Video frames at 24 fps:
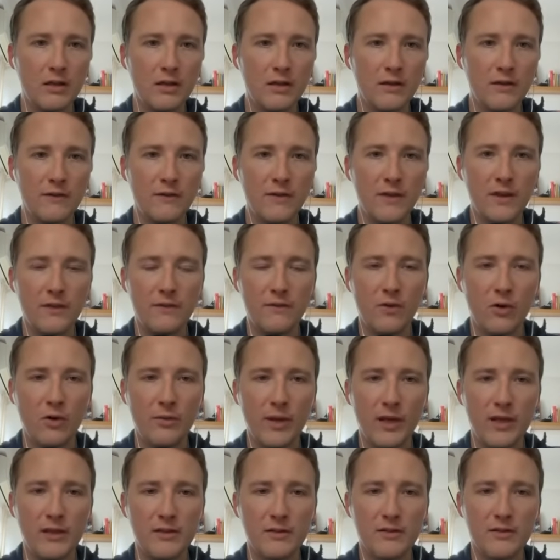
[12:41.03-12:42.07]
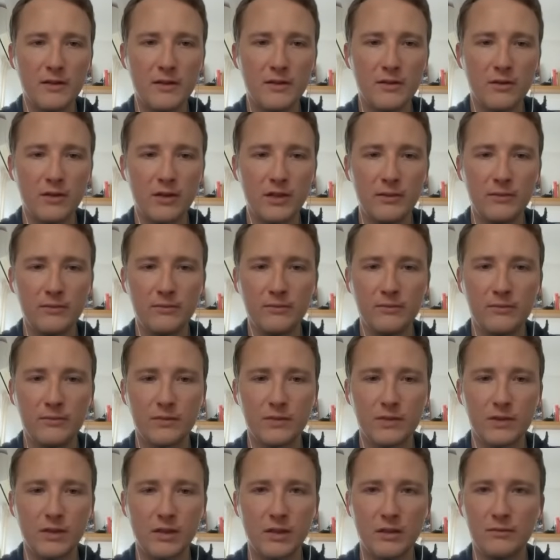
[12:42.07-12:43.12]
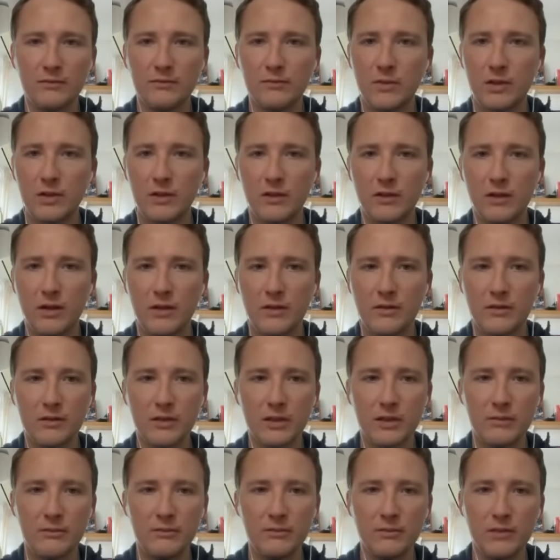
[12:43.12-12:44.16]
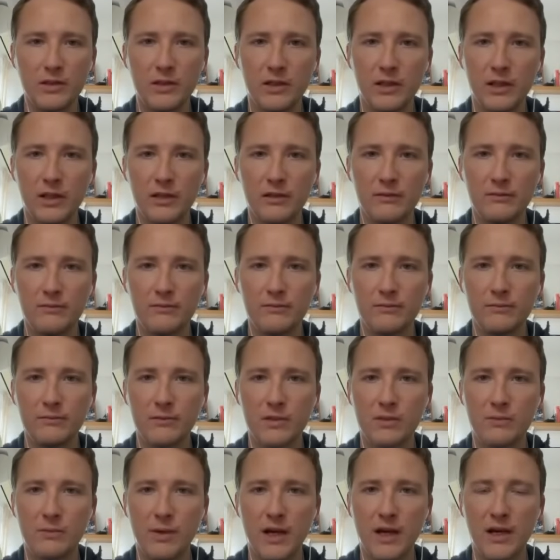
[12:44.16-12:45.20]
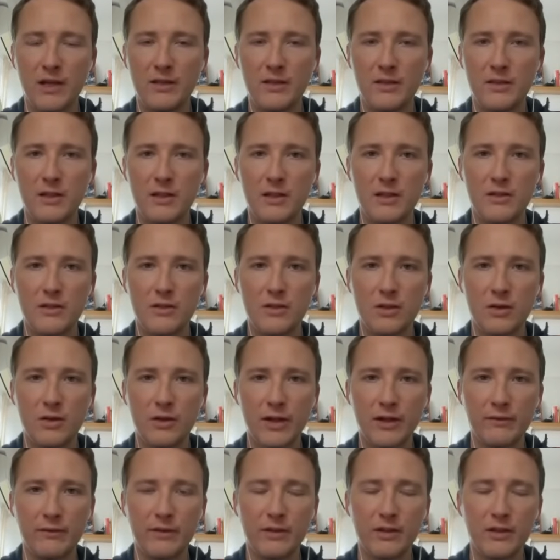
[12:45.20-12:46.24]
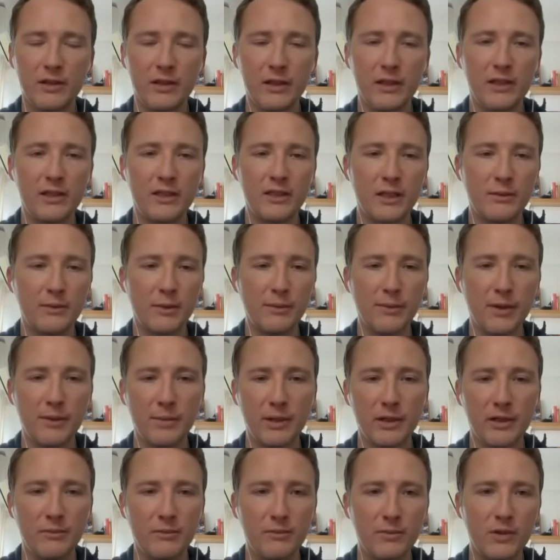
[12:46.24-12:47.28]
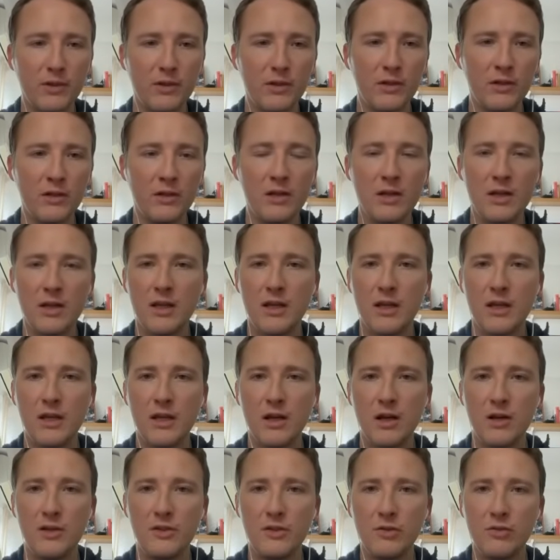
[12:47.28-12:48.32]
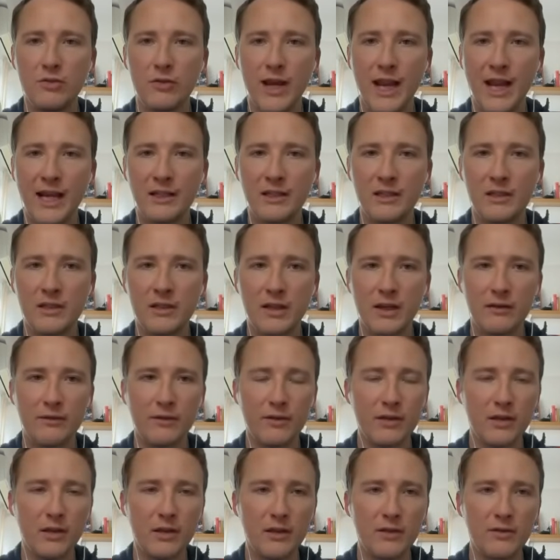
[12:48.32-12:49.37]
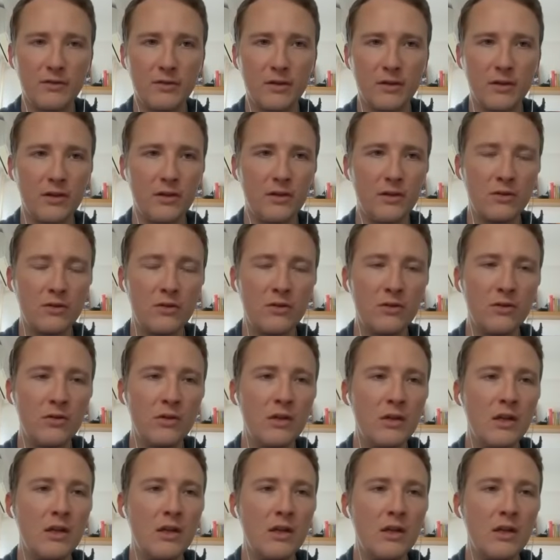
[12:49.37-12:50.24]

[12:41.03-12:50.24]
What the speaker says: 5th format is the stream. So you're on stream. You get it. It's behind the scenes, showing everything anytime I'm on my computer. Also reacting to everything. So the new